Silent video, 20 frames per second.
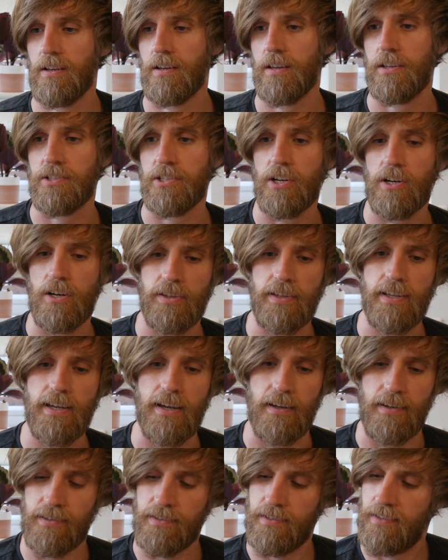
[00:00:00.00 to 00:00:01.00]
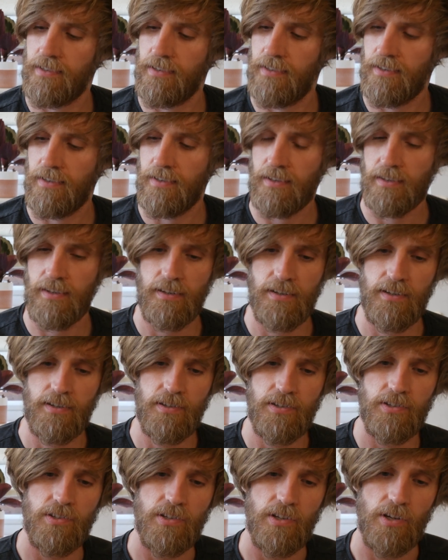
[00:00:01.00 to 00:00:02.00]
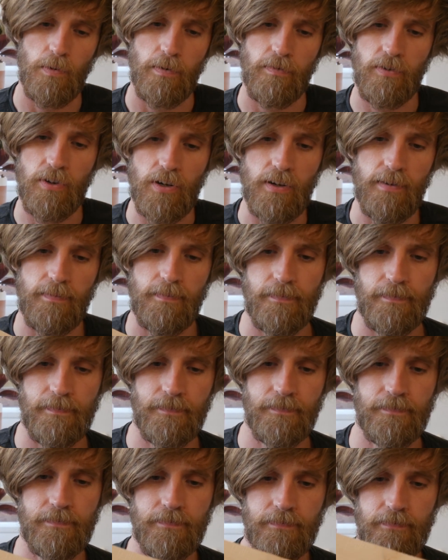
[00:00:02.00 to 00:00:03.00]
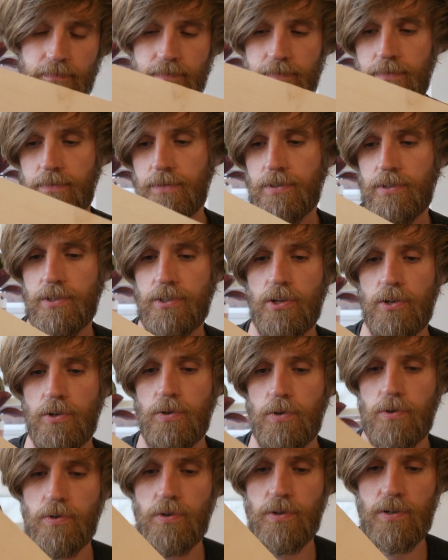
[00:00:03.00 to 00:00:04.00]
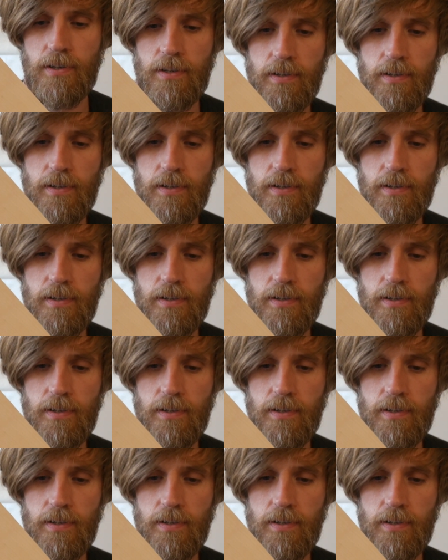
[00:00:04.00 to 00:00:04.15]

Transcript: guitar necks. So we've got two